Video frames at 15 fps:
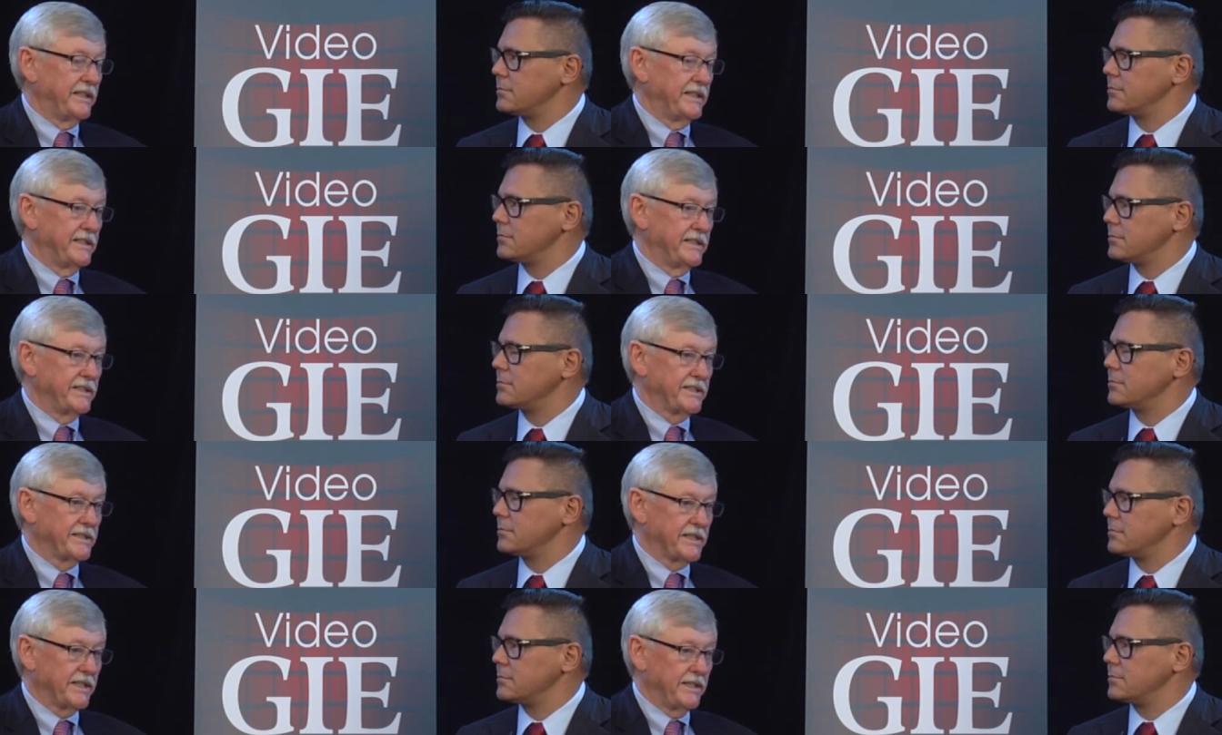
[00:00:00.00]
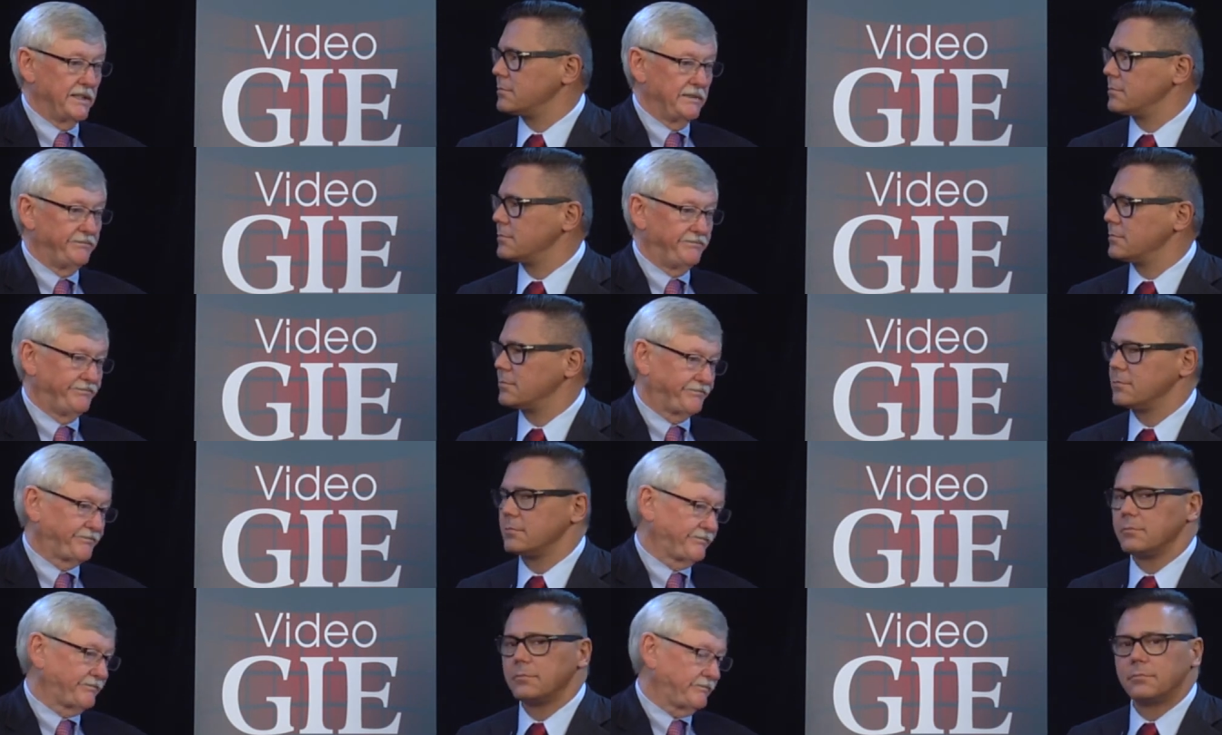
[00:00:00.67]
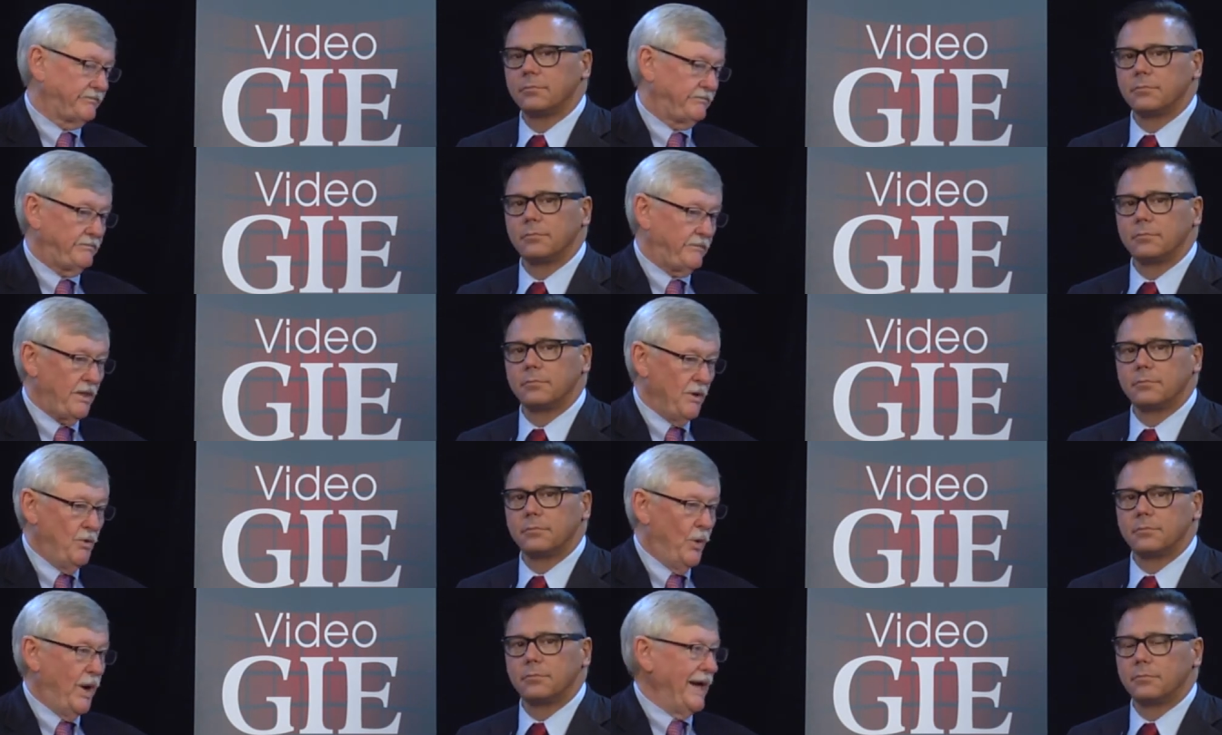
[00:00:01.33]
Speaker 1: it is. Um,
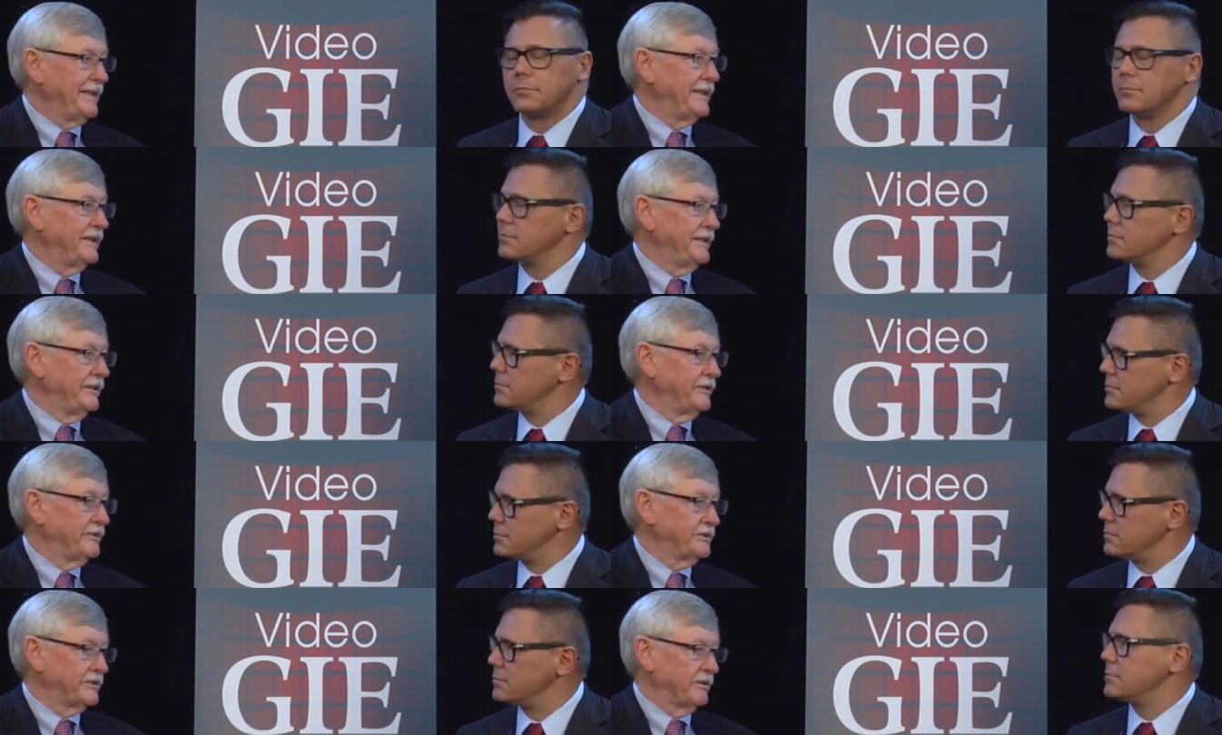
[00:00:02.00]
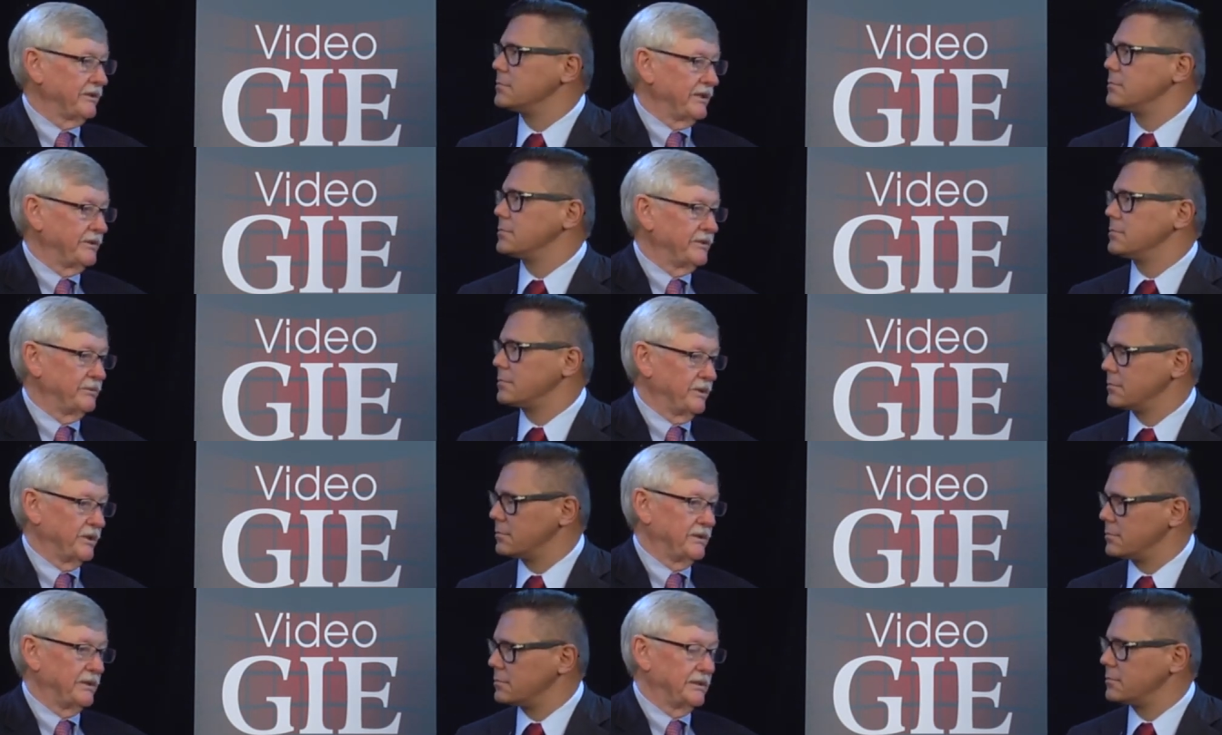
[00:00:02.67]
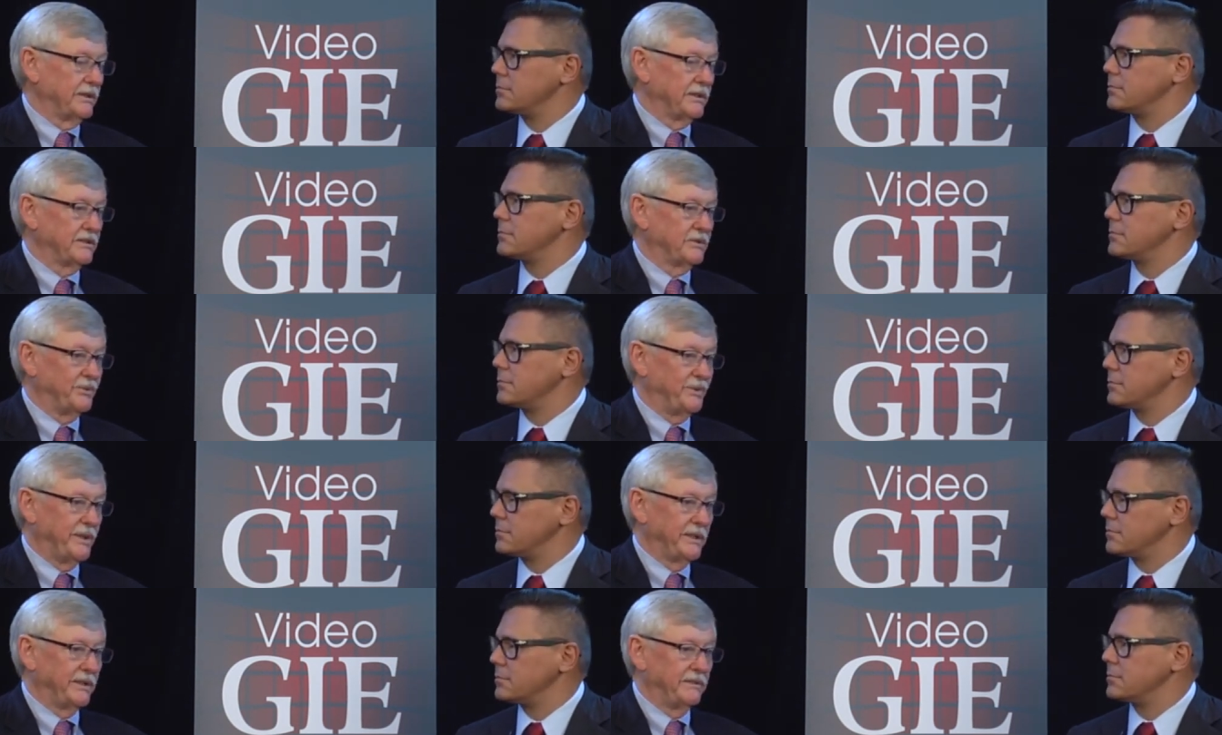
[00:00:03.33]
widely used around the world as
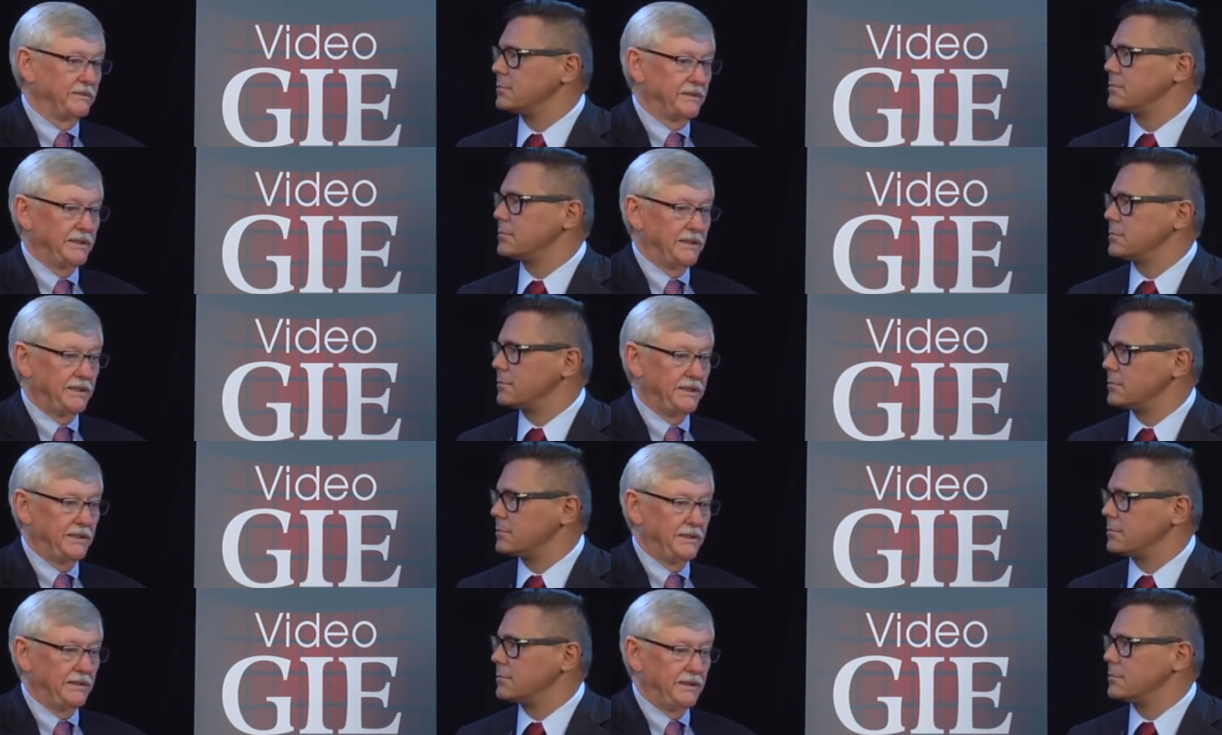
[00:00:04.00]
one of the